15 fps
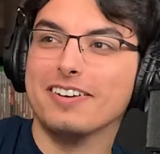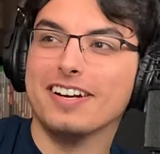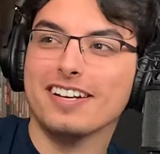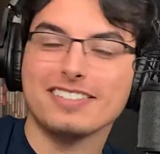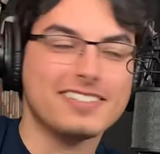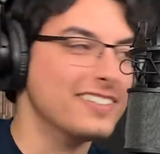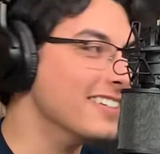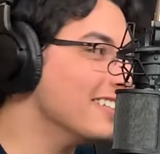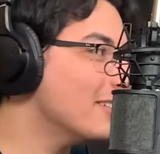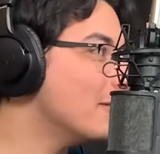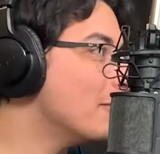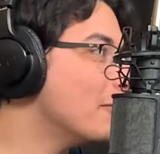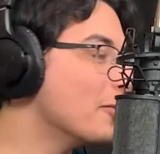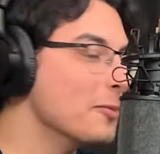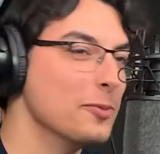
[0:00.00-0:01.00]
to ask you guys this
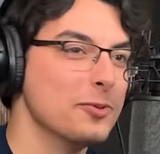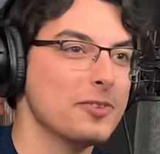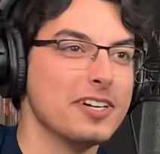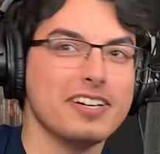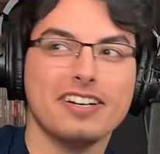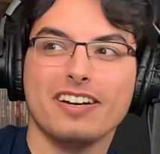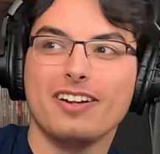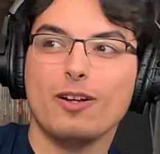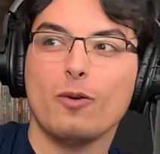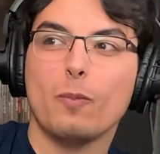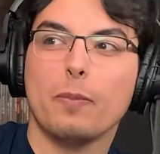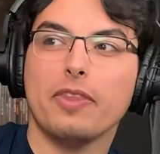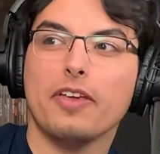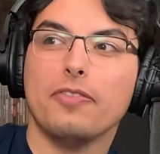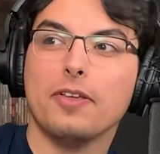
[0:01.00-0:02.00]
before we move on.
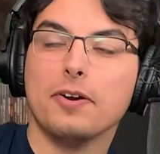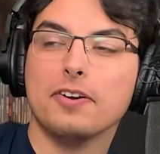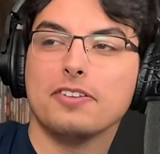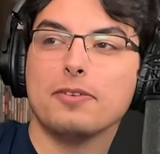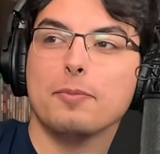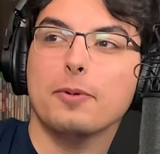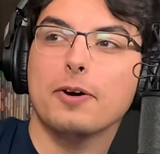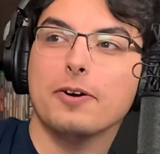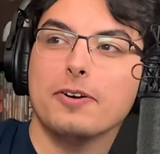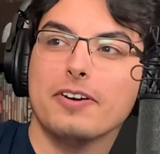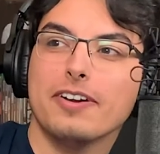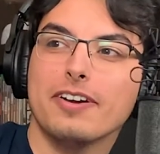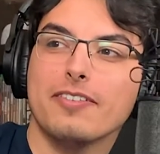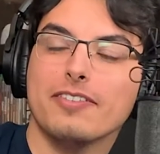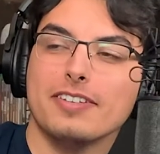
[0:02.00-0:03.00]
If there is a mode
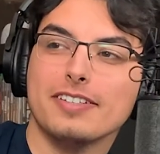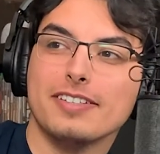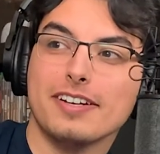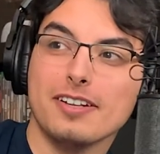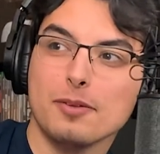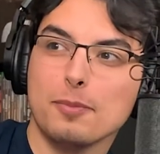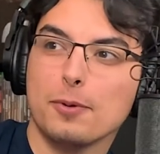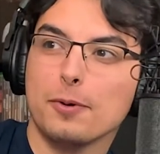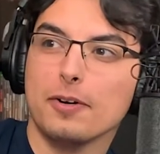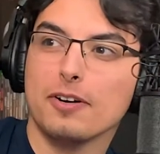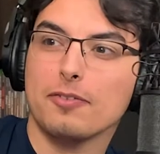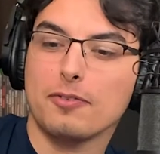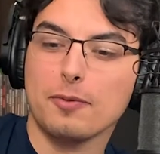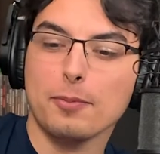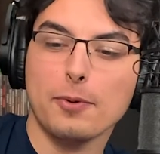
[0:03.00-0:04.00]
to teleport
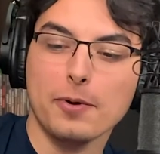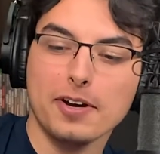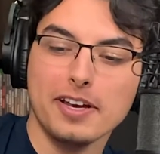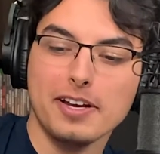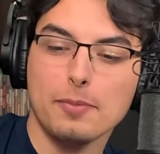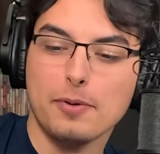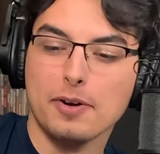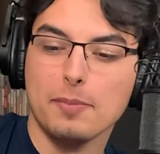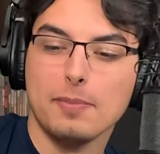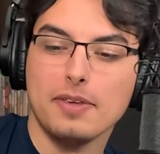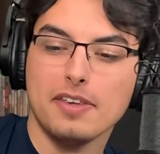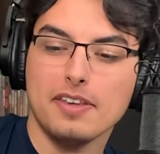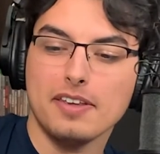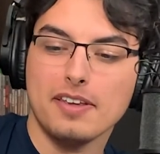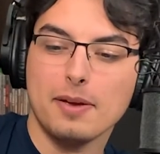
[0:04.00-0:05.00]
from point A to point
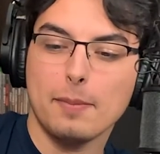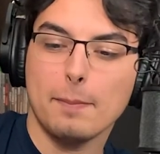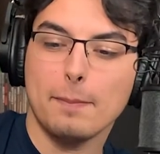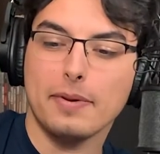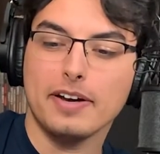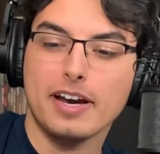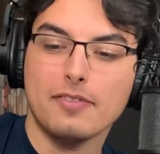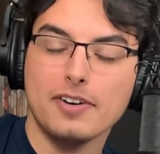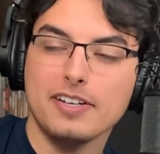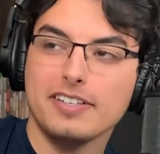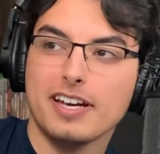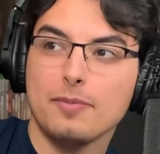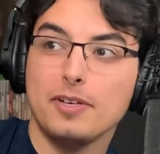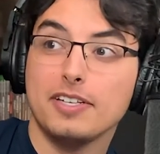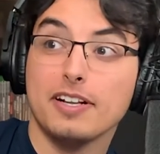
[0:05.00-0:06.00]
B, but every
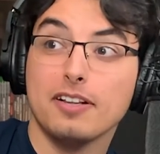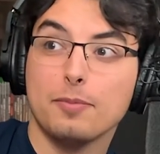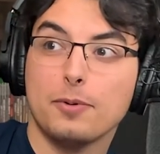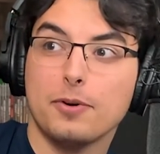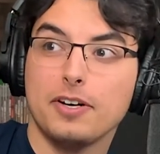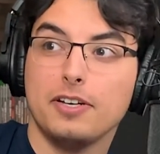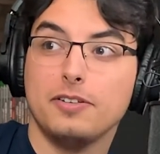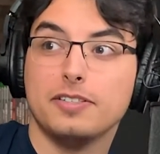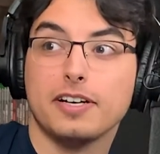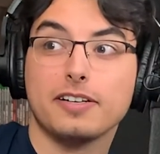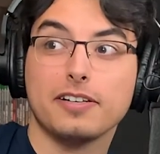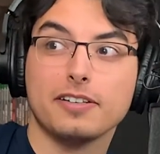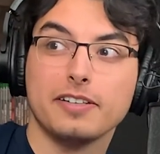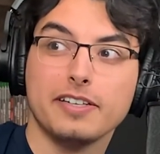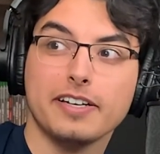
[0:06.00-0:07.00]
time you teleported, you
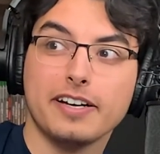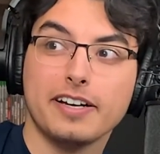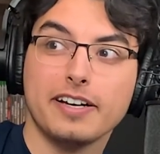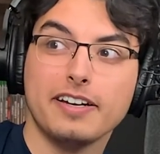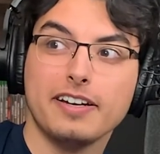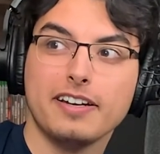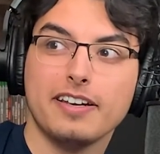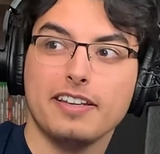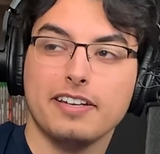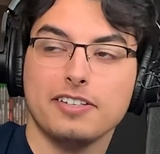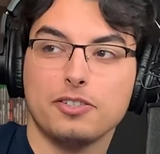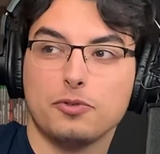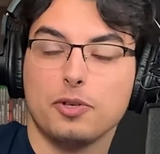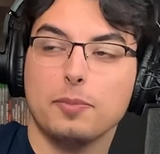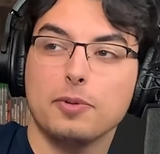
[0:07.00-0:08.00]
technically die, and they
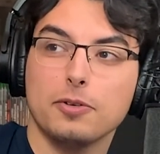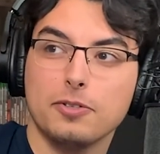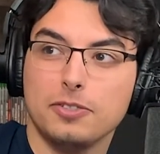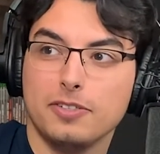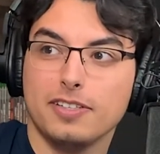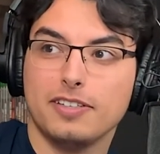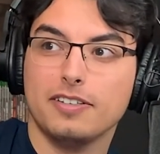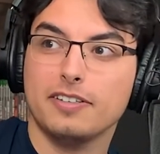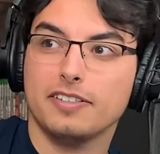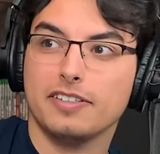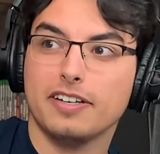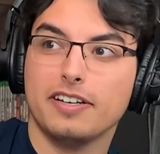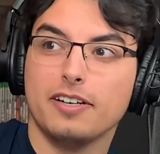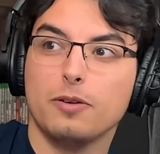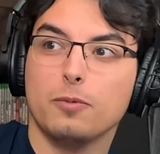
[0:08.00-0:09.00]
just rebuild you at the other
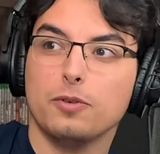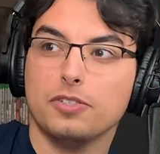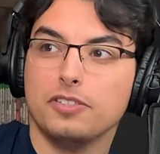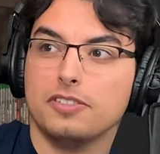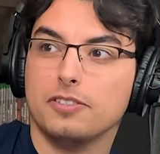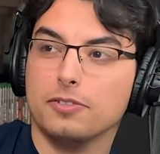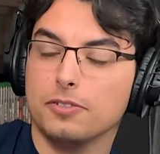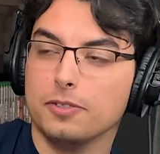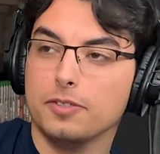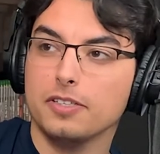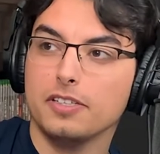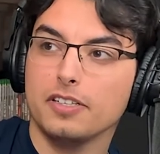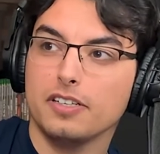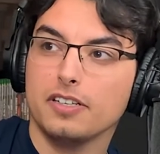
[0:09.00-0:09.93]
side, would you still do it?